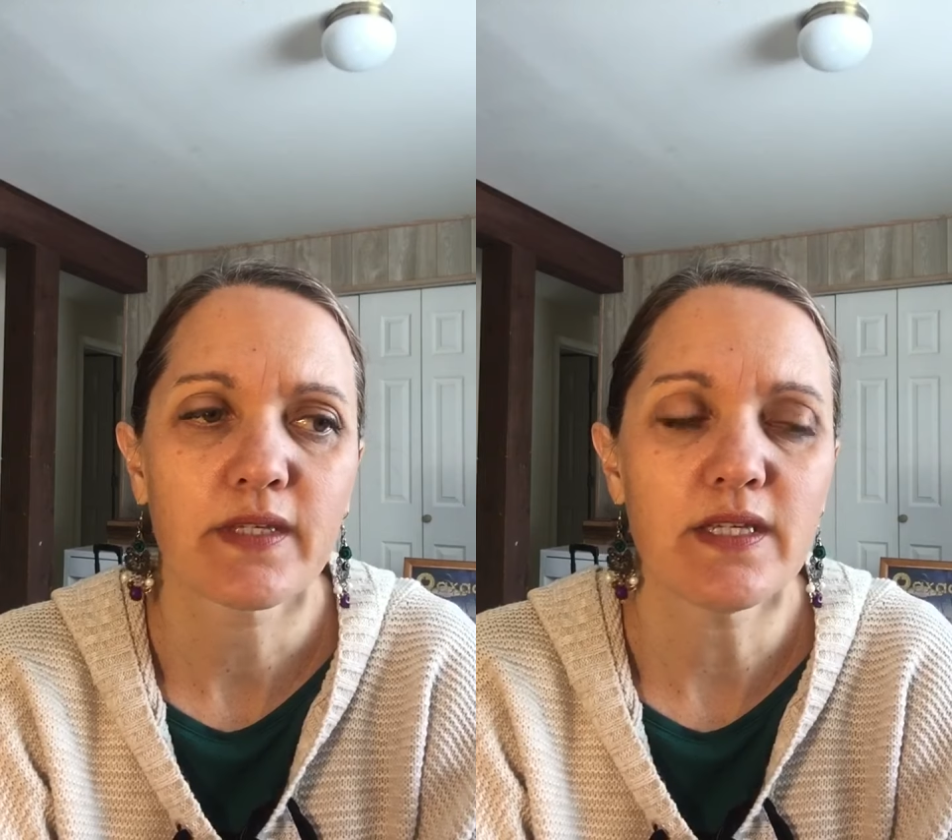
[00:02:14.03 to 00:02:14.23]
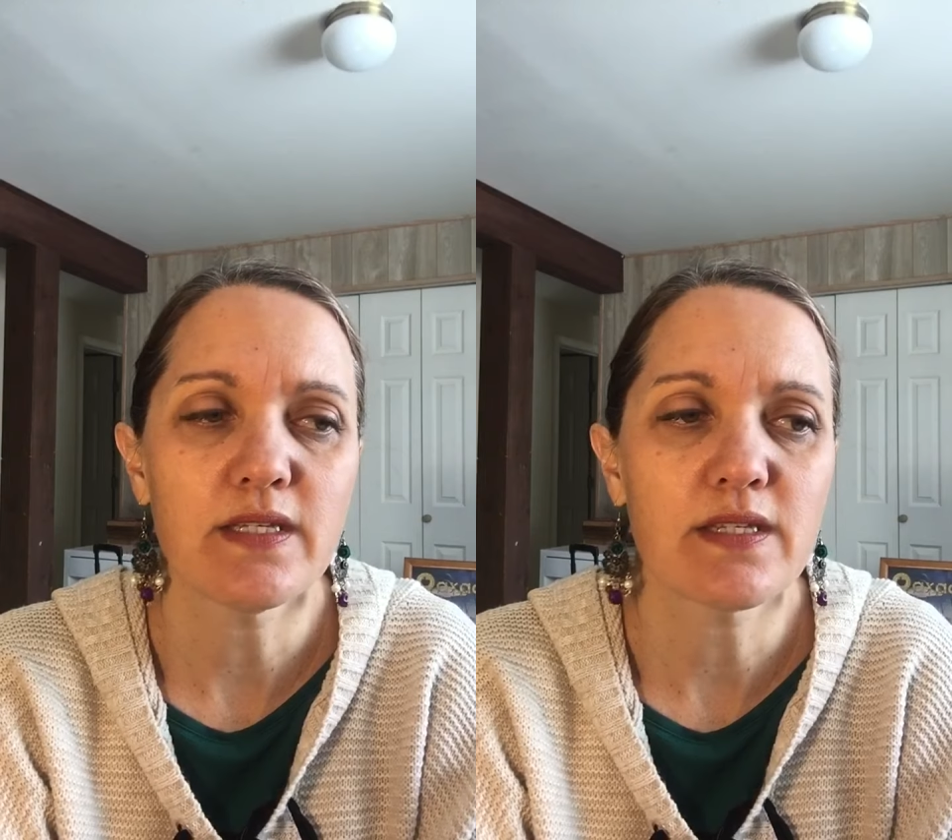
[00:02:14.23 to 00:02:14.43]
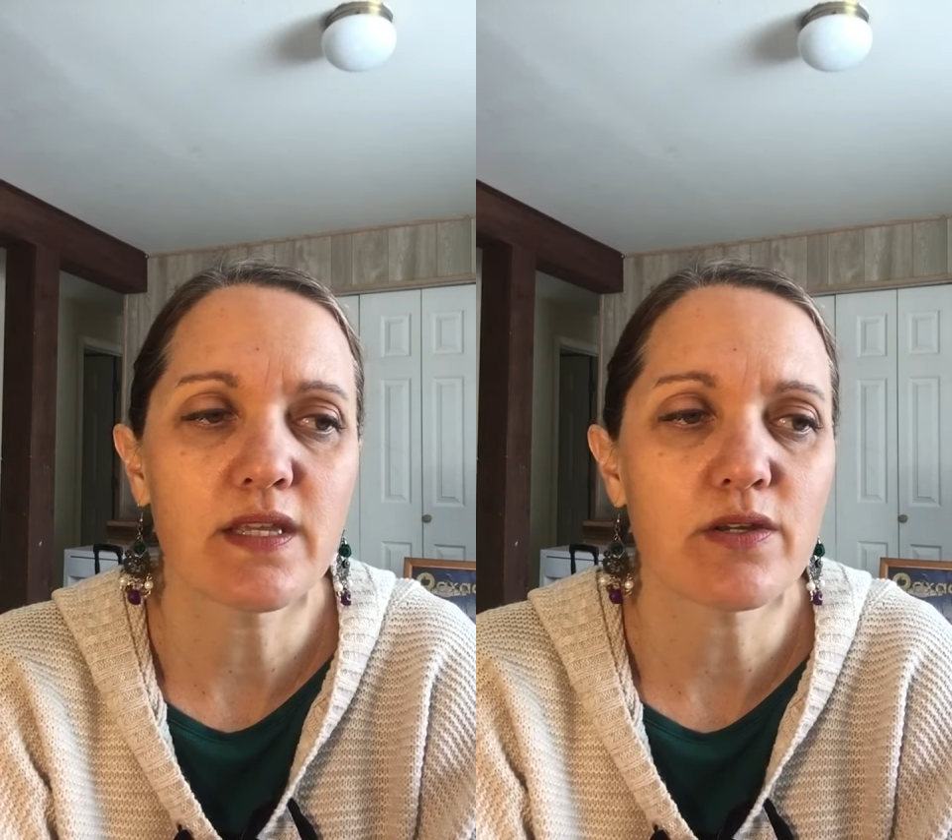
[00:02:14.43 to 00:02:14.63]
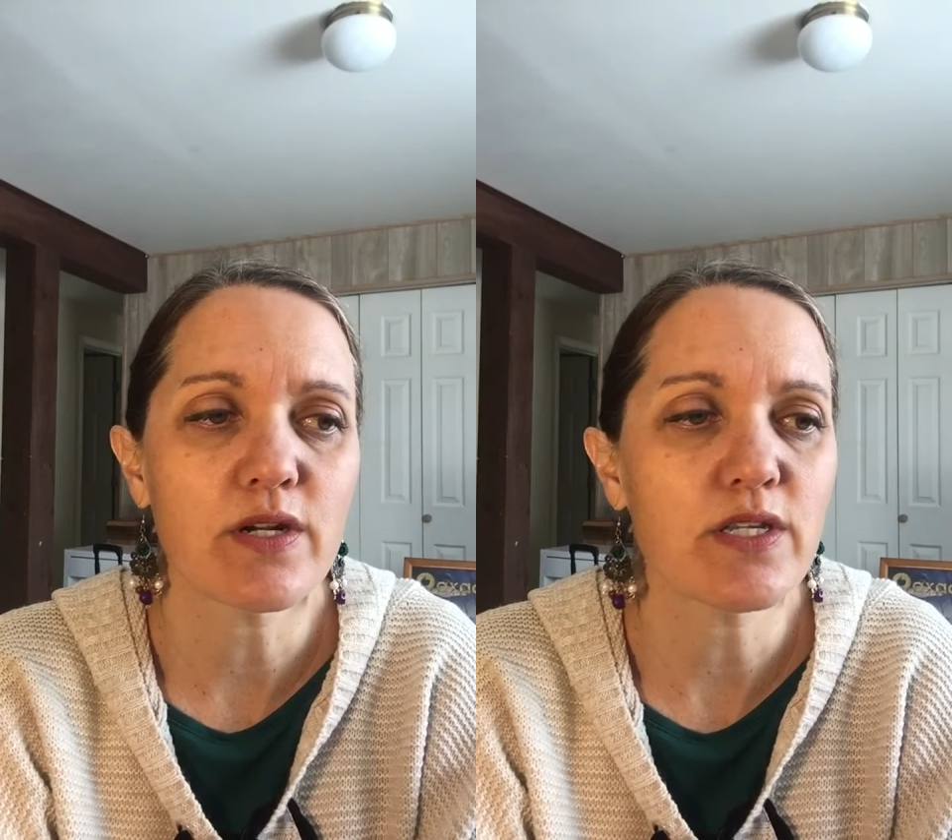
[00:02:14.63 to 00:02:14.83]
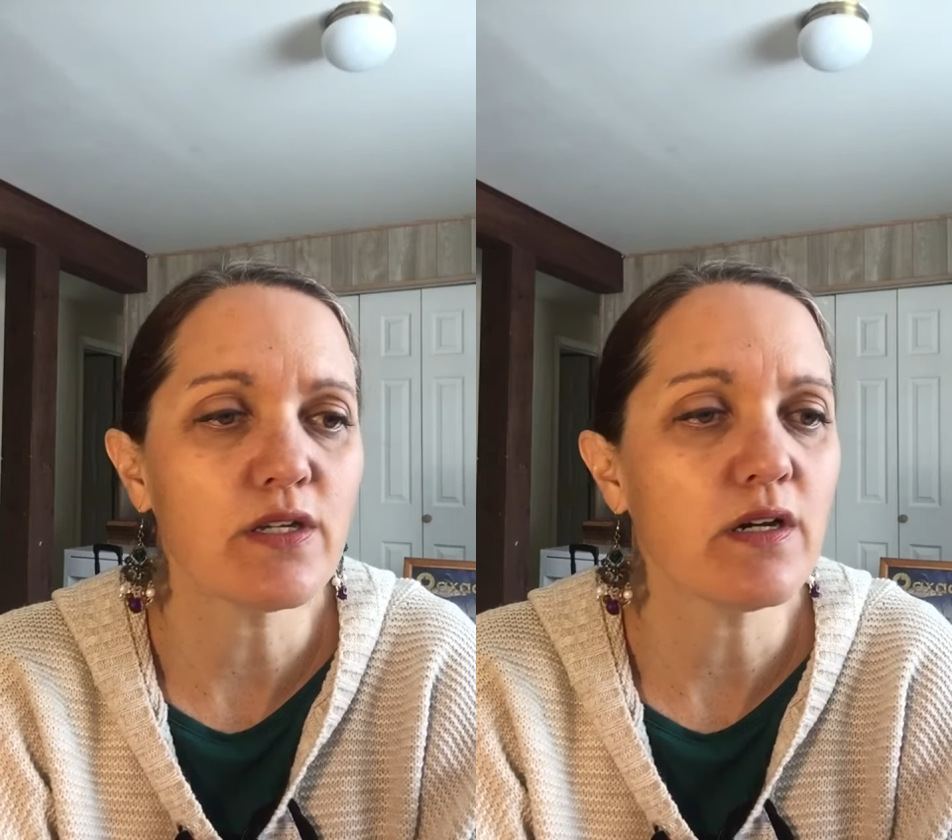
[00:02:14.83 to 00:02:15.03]
Isadora
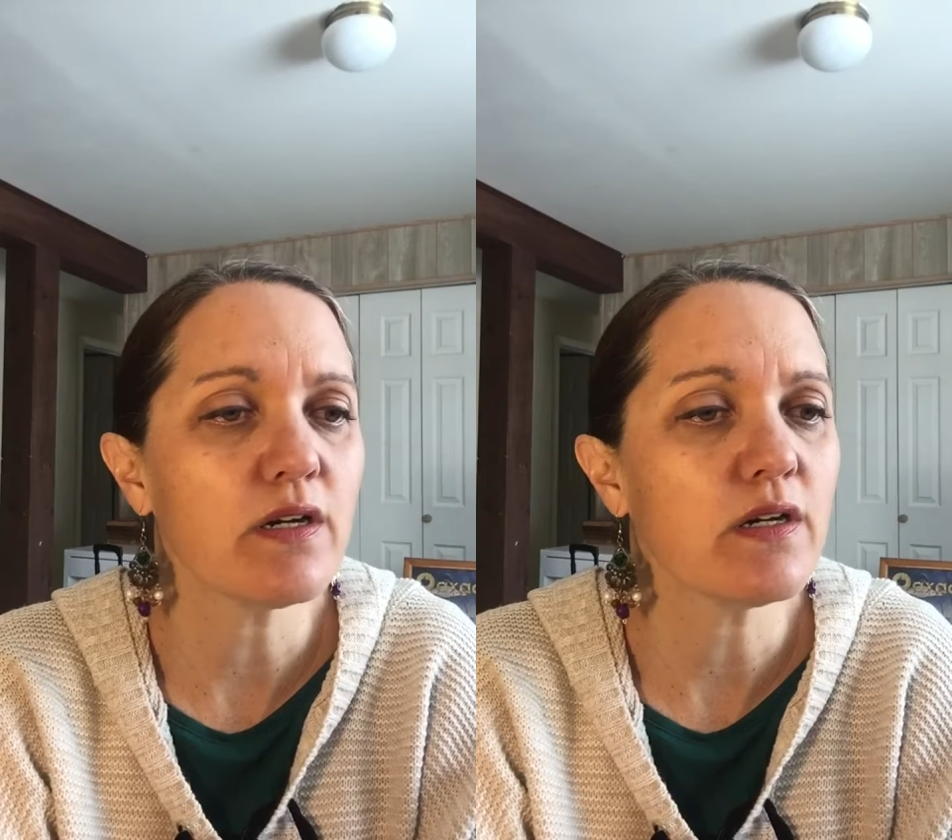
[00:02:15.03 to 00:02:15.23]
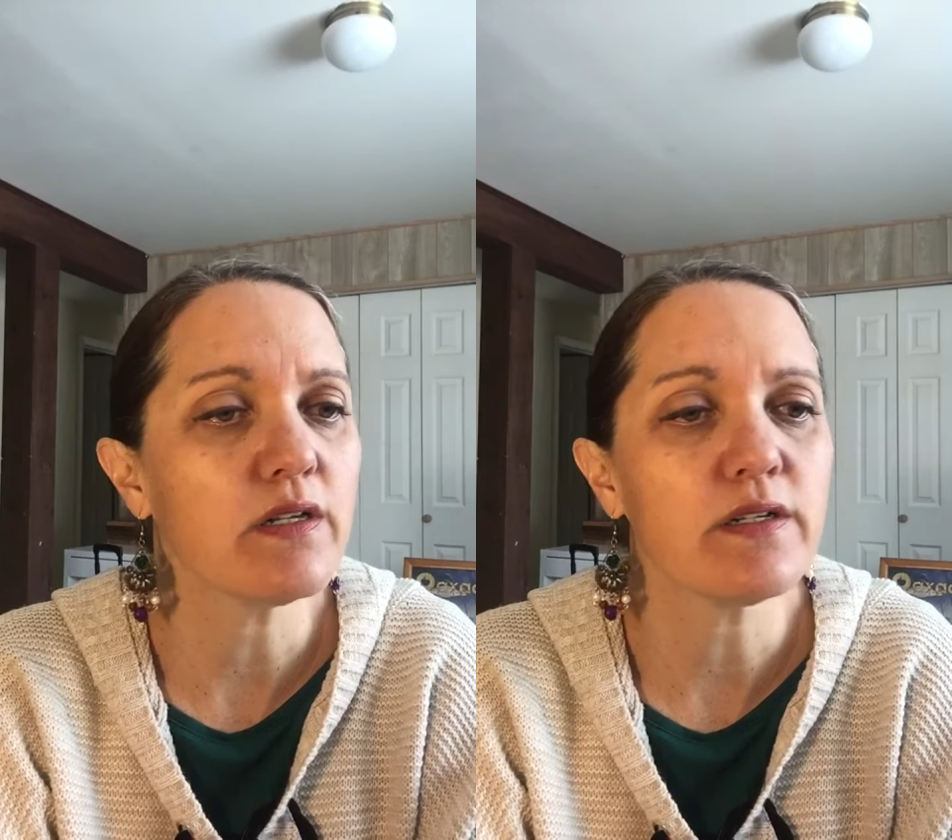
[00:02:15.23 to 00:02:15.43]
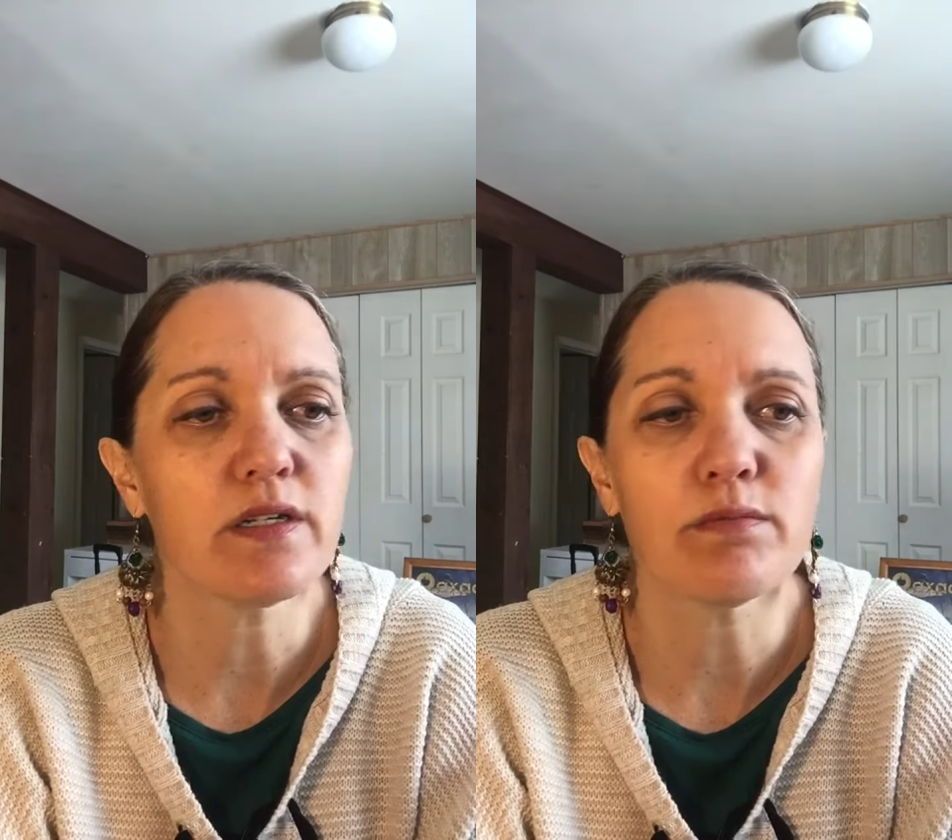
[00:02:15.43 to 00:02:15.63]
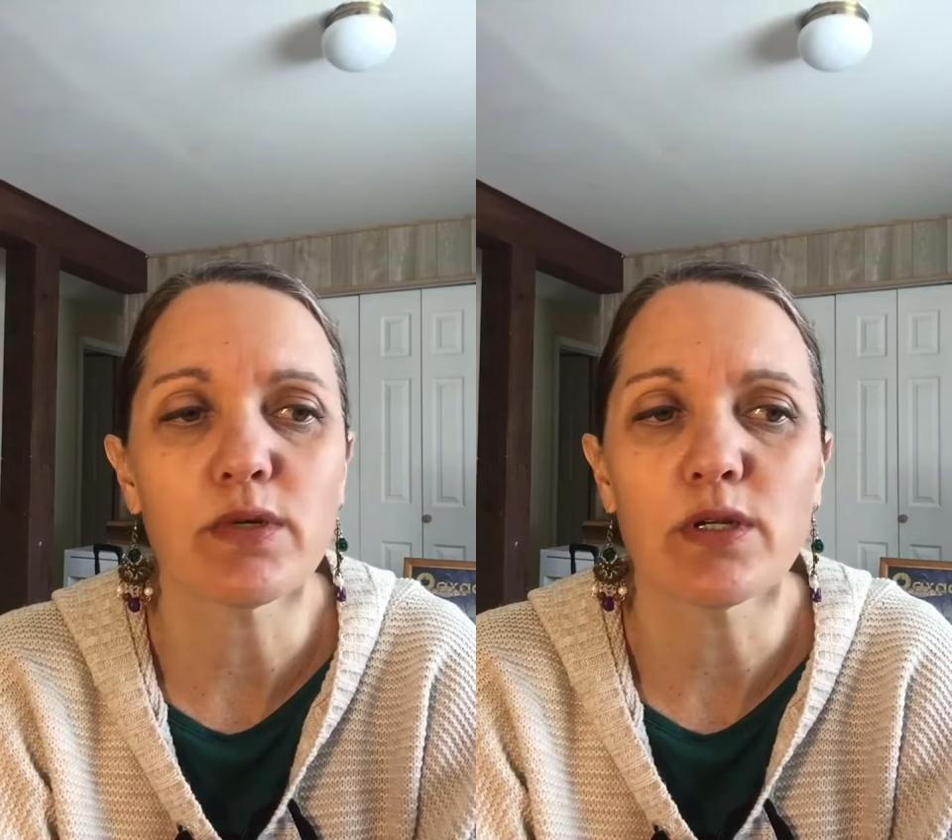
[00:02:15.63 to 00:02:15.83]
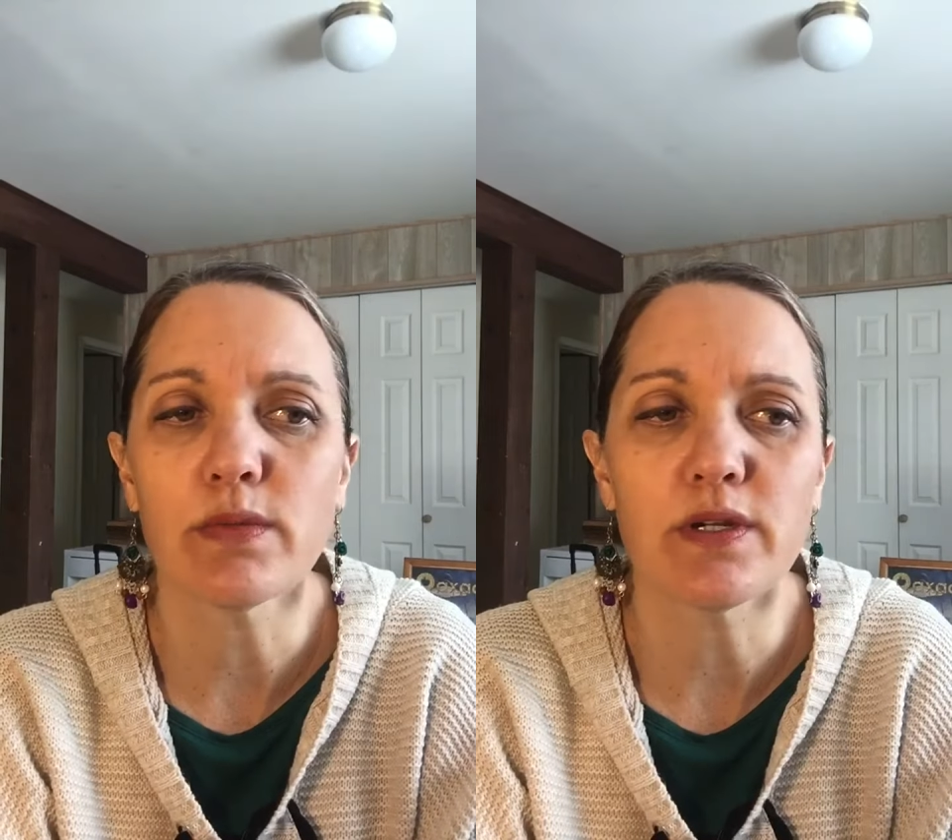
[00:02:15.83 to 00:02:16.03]
yawned and
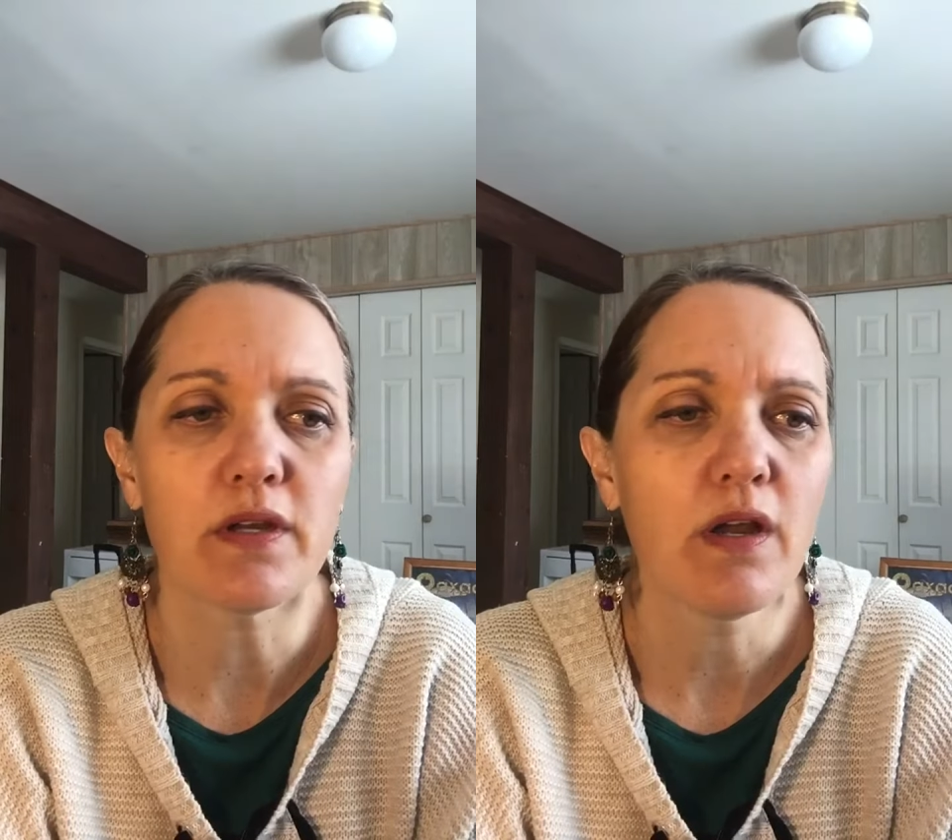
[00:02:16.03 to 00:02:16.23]
murmured,